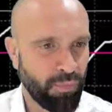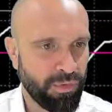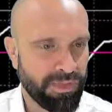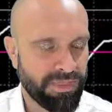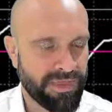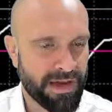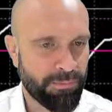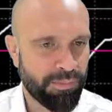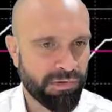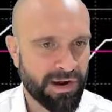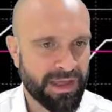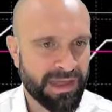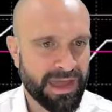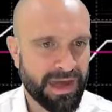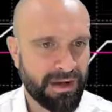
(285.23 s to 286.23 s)
with that
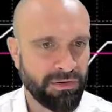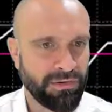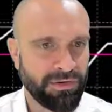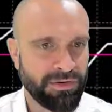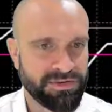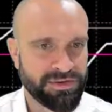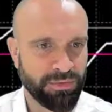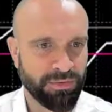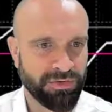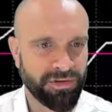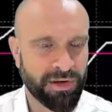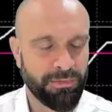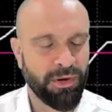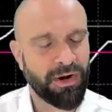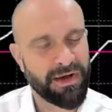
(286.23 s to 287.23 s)
breakout to
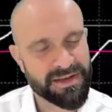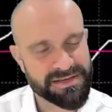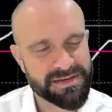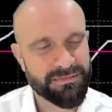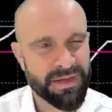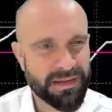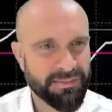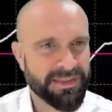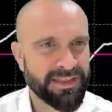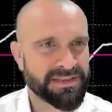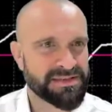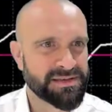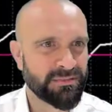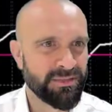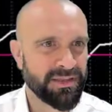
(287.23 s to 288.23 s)
all-time highs. So maybe
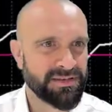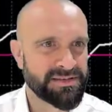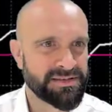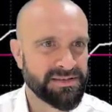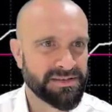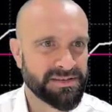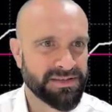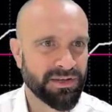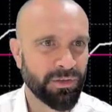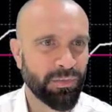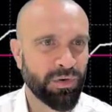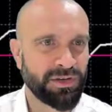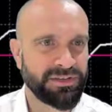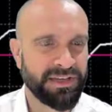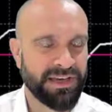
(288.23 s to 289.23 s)
that's something to still
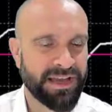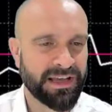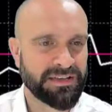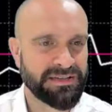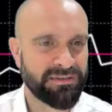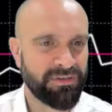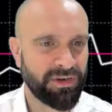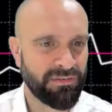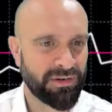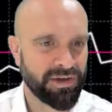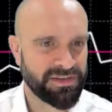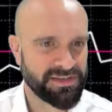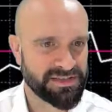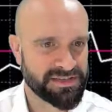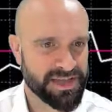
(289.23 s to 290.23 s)
watch, a negative
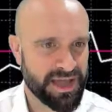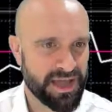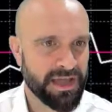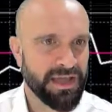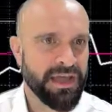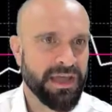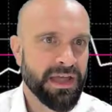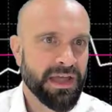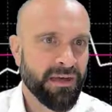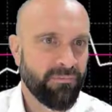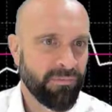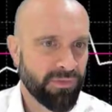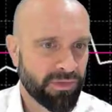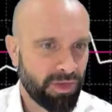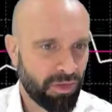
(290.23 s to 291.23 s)
divergence there.
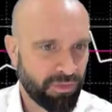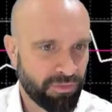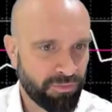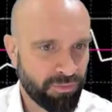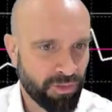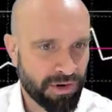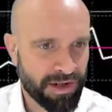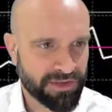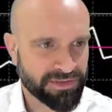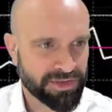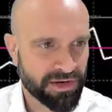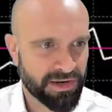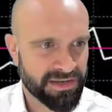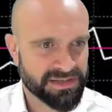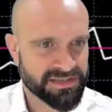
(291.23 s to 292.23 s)
On the 4-hour
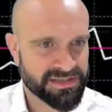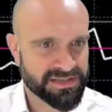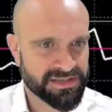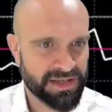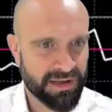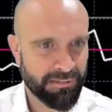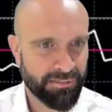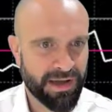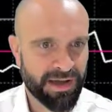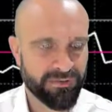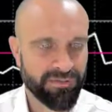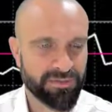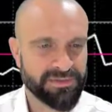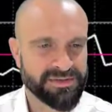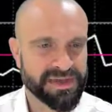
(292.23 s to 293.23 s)
chart, it's just turned
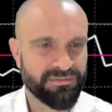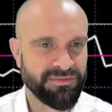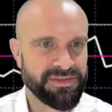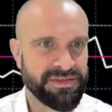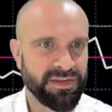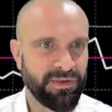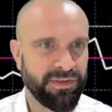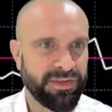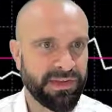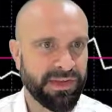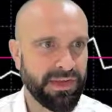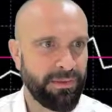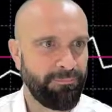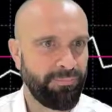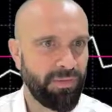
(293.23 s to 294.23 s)
back from 70 on
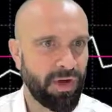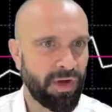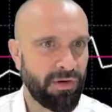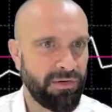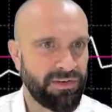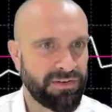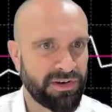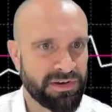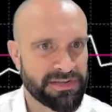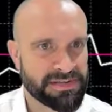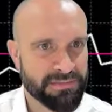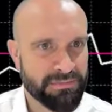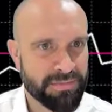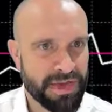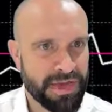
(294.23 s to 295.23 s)
the RSI,
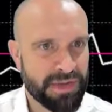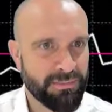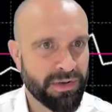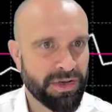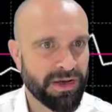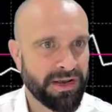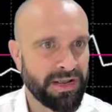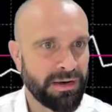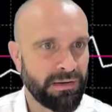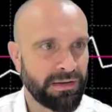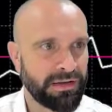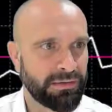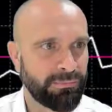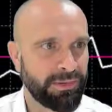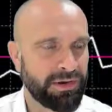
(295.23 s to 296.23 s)
so maybe a
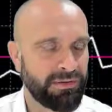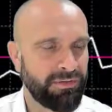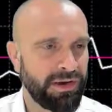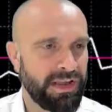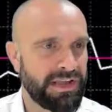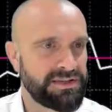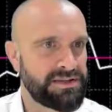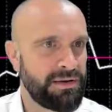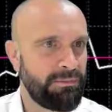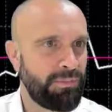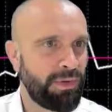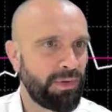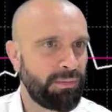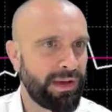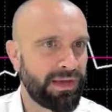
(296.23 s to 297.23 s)
little bit of a near-term
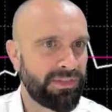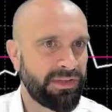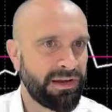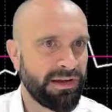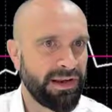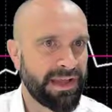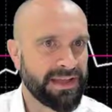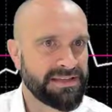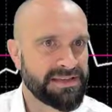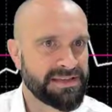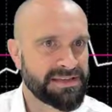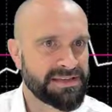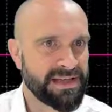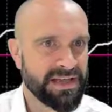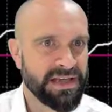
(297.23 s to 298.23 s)
pullback. The
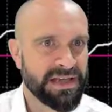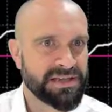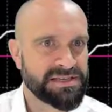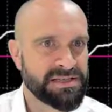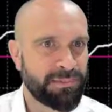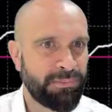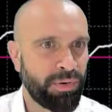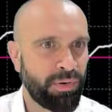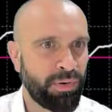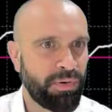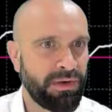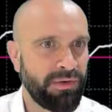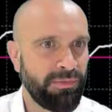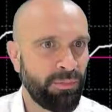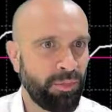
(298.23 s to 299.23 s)
latest
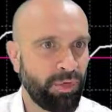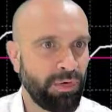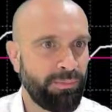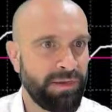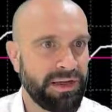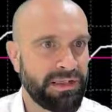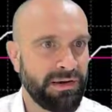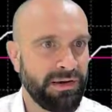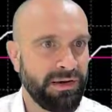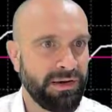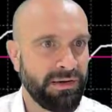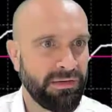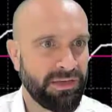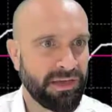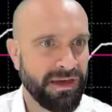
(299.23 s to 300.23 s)
support would be
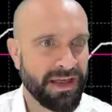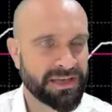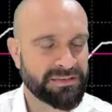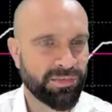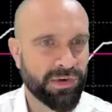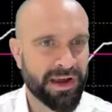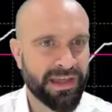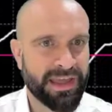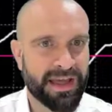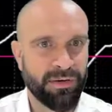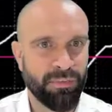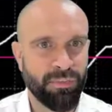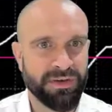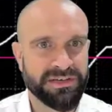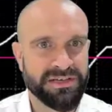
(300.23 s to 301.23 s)
the next
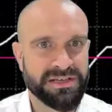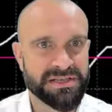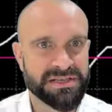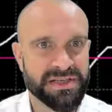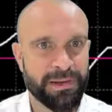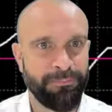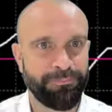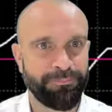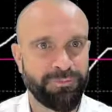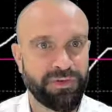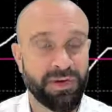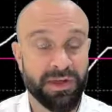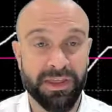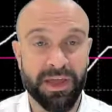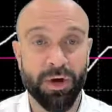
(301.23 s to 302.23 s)
breakout, which is
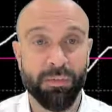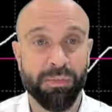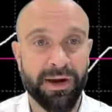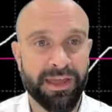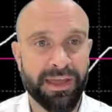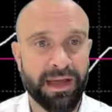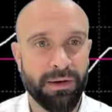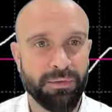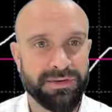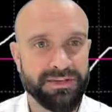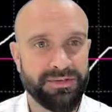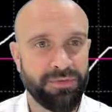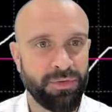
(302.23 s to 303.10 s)
the old breakout, which is